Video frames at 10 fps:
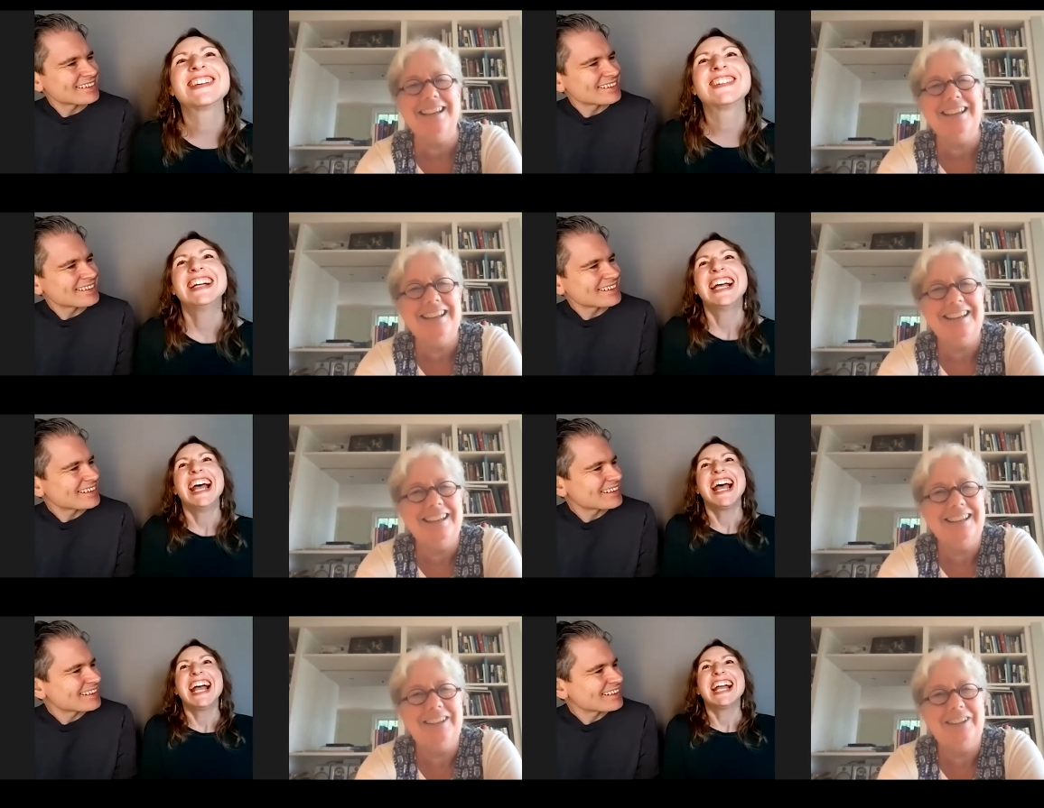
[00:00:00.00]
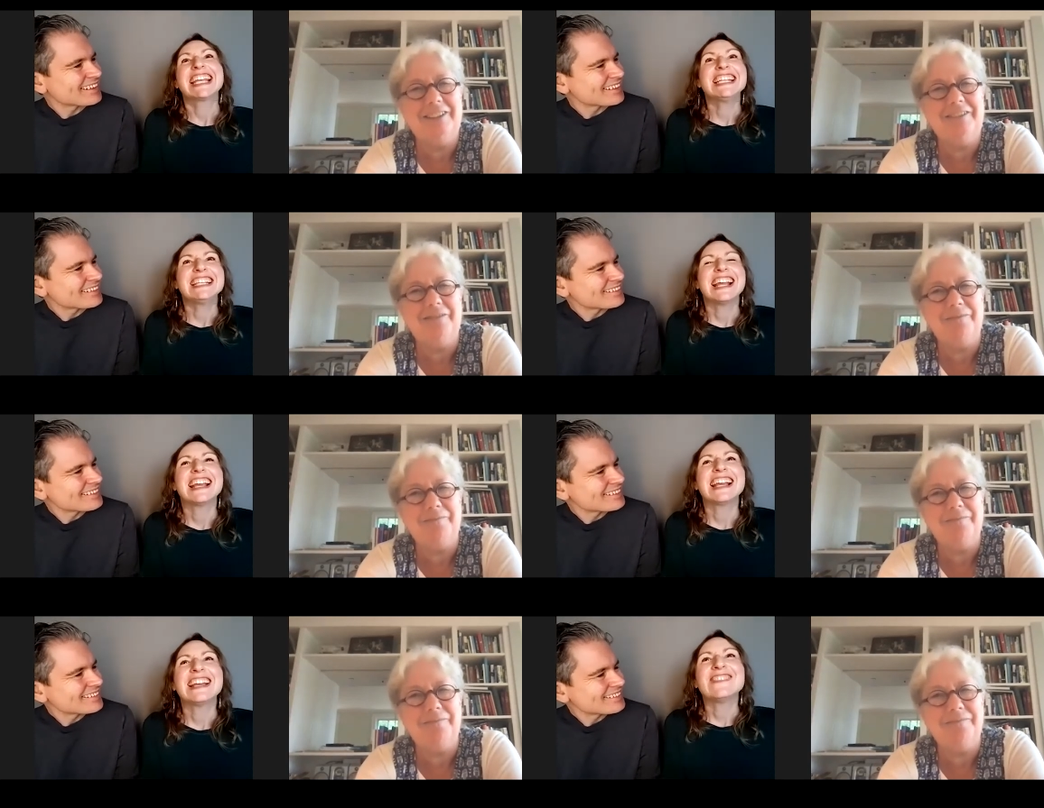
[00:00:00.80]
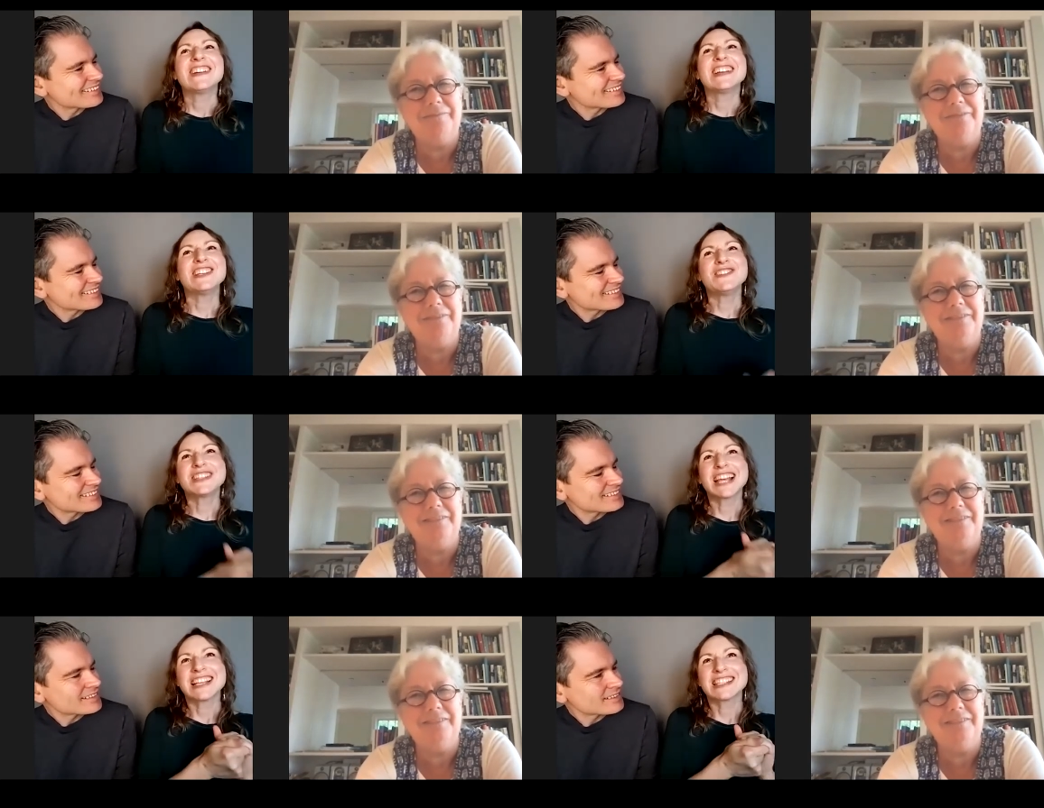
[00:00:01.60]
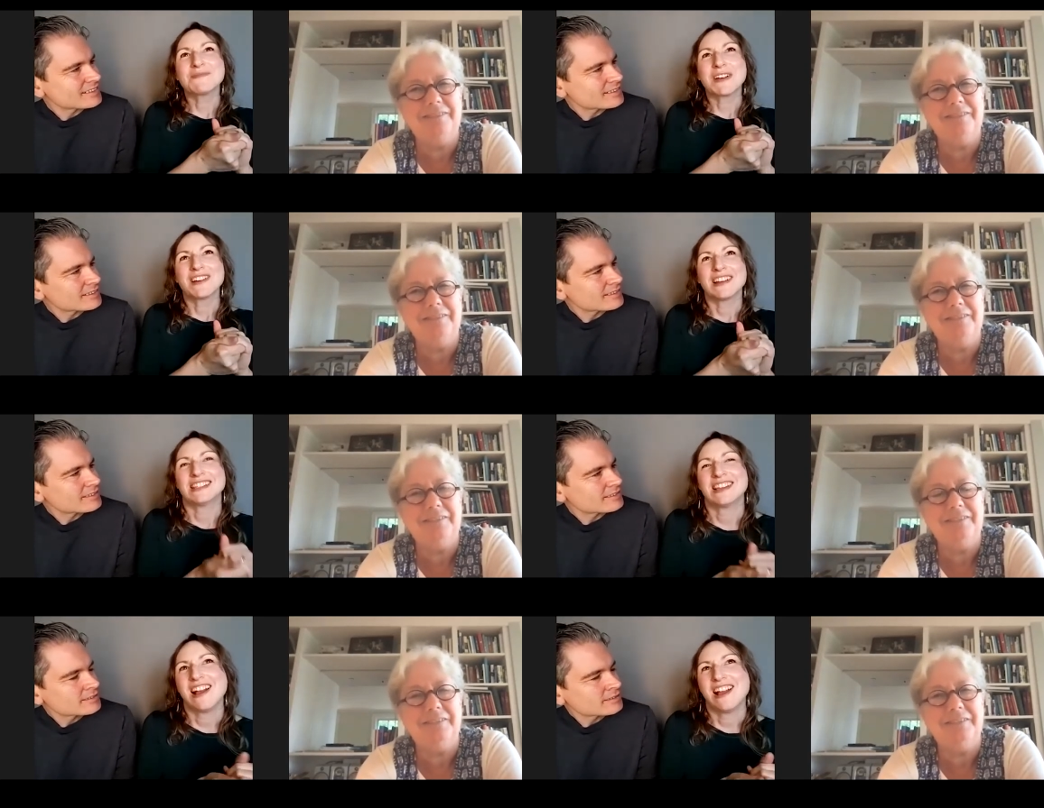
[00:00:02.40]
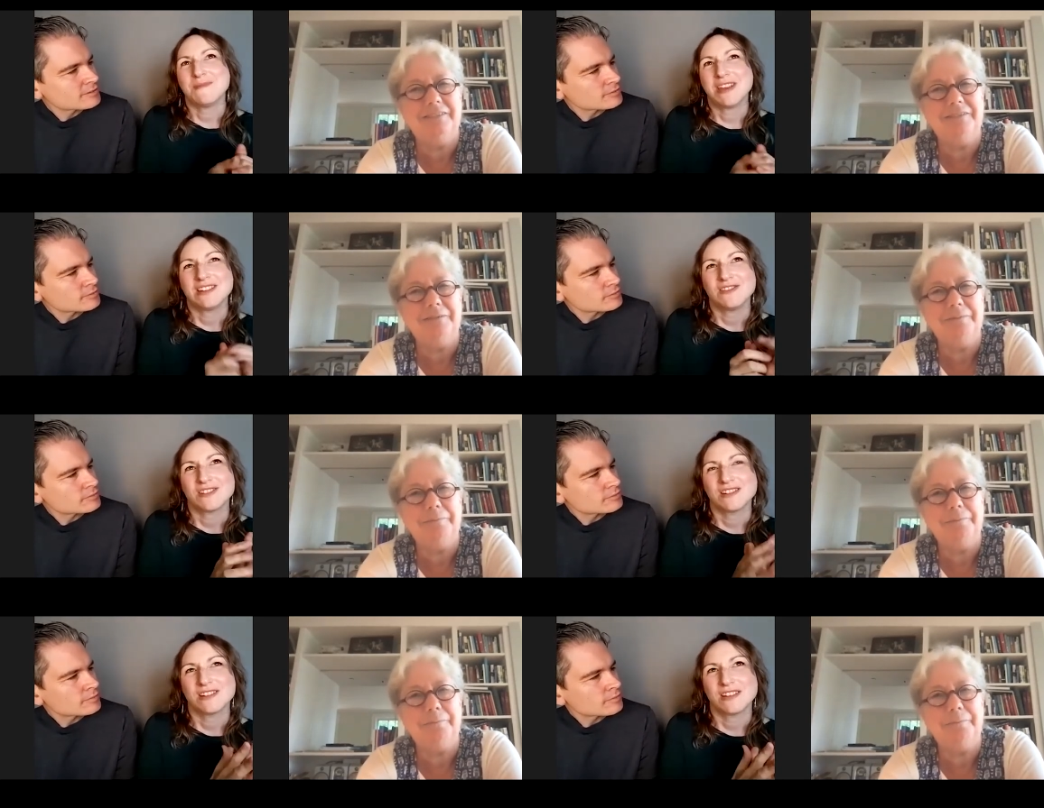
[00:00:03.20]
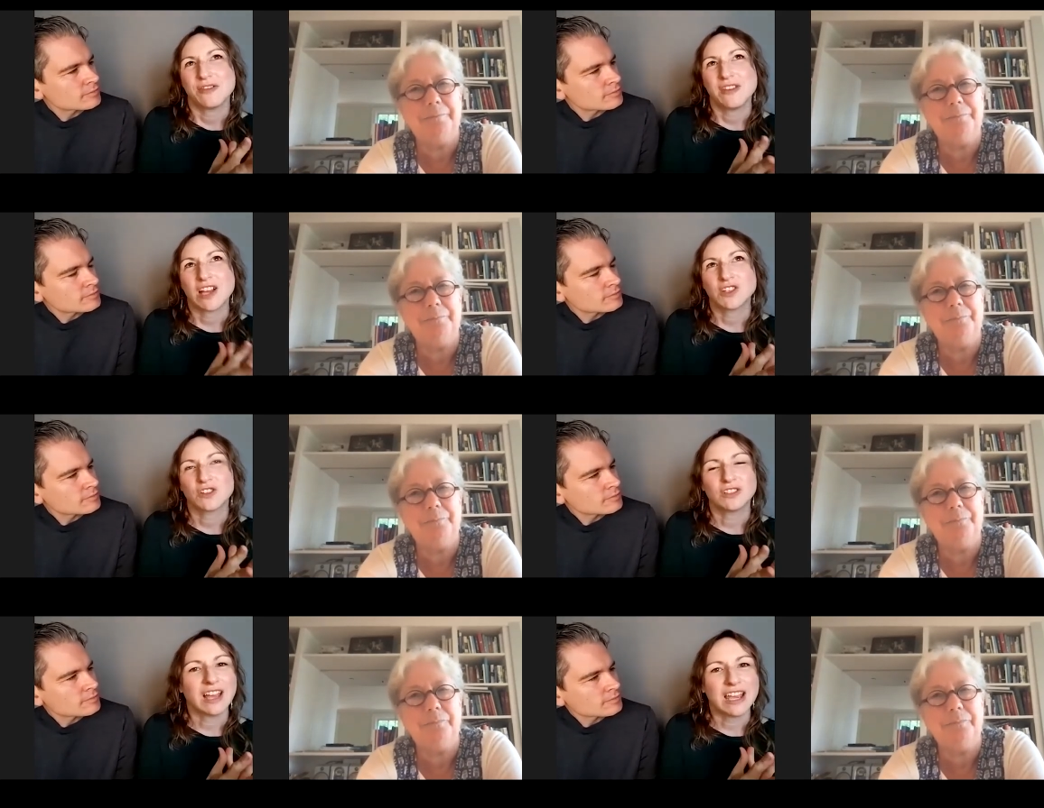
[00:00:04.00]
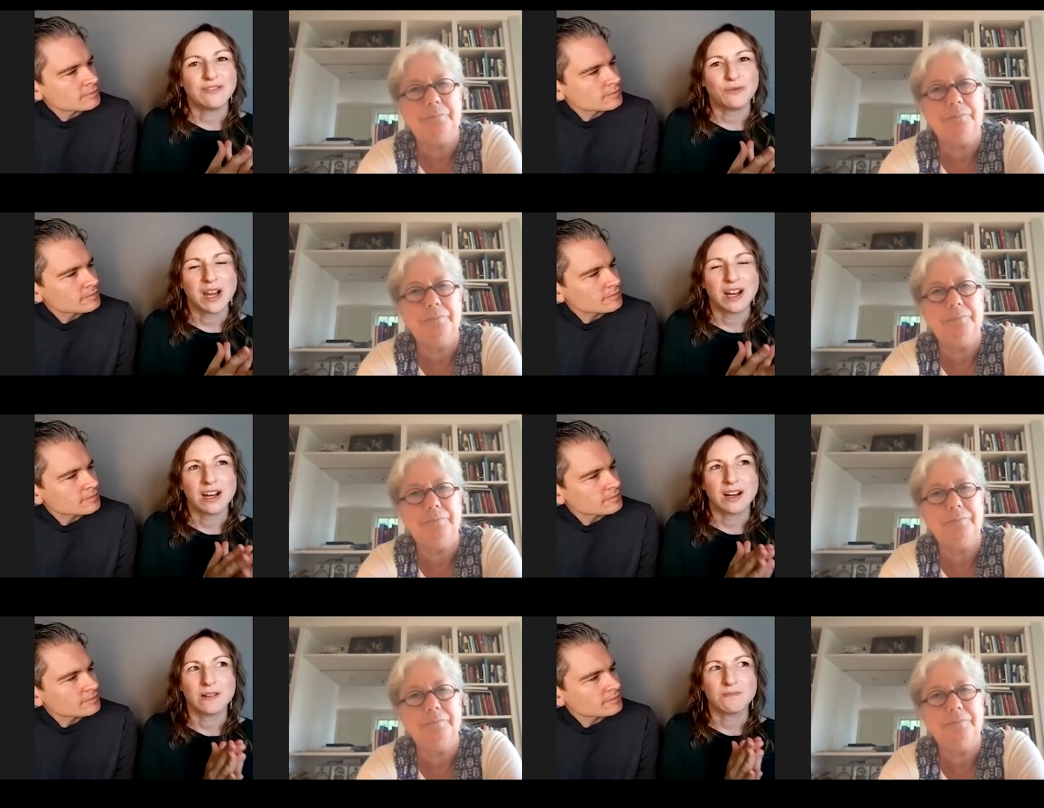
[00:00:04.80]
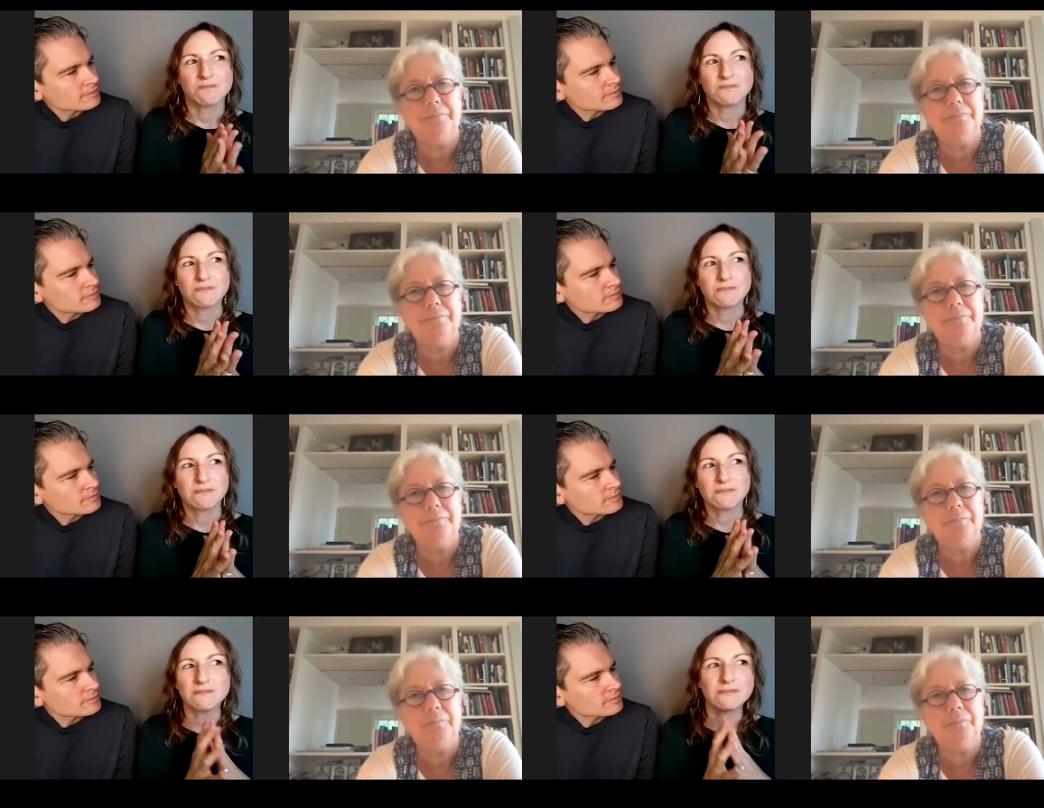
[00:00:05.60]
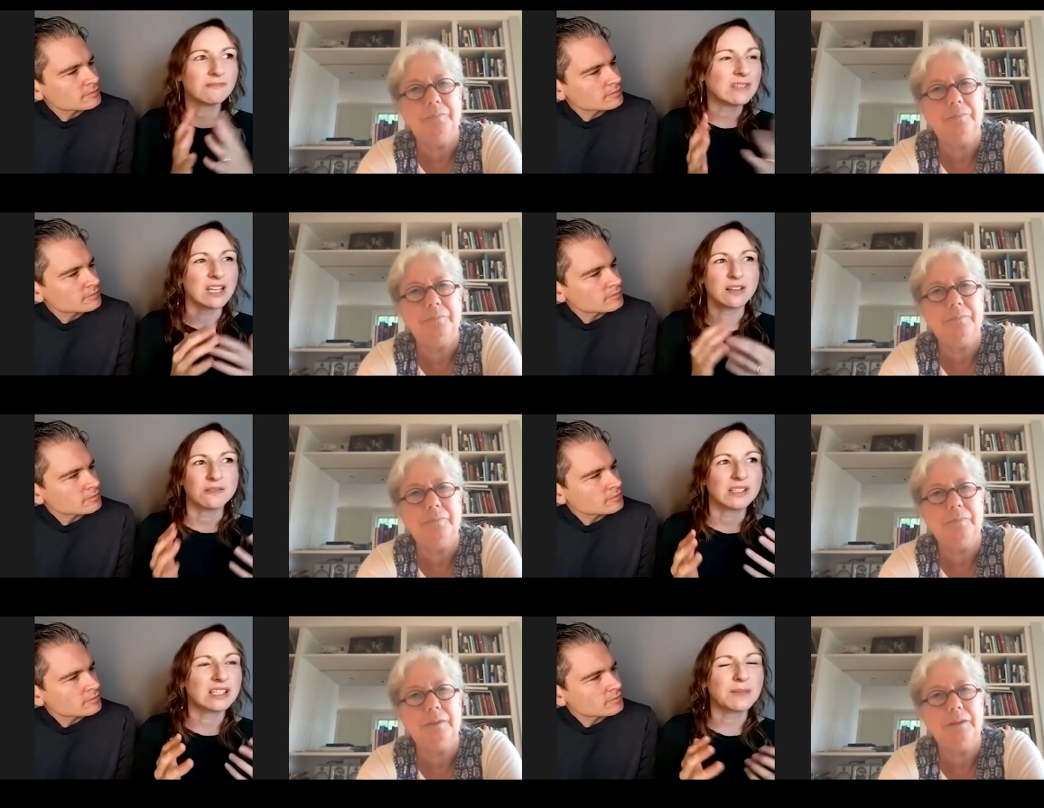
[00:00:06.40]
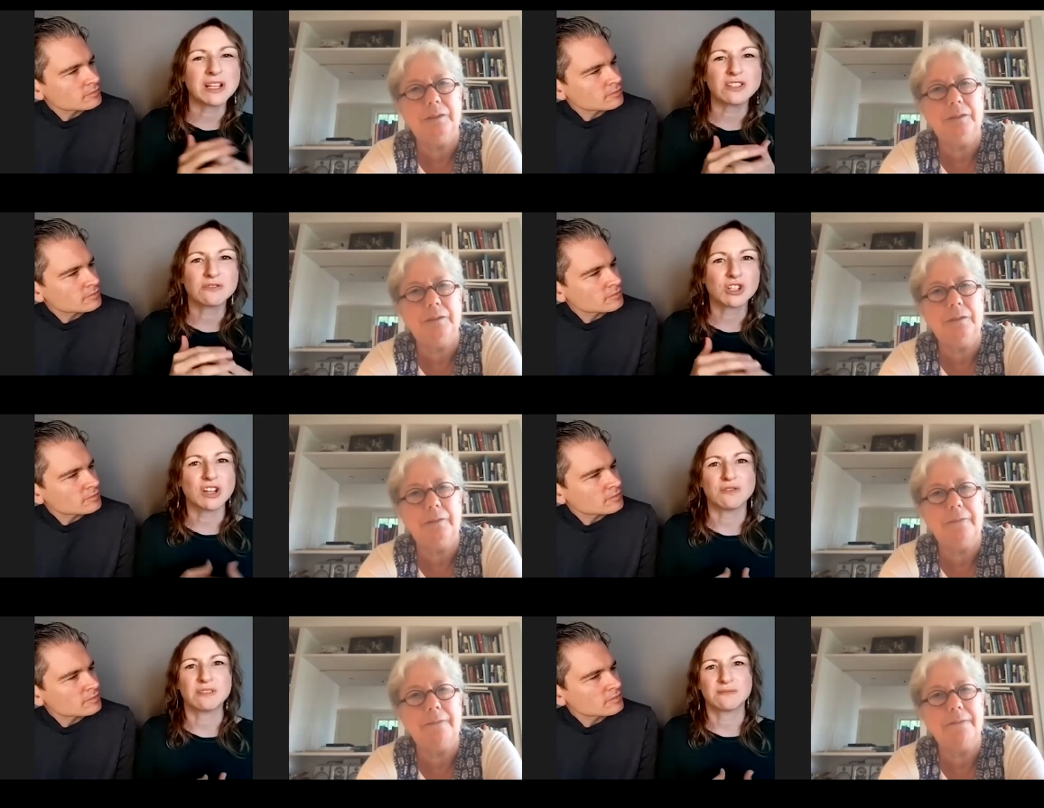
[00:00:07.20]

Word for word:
Speaker 1: so can Marie, can you tell us about a time in your theatrical life where you know, something turned out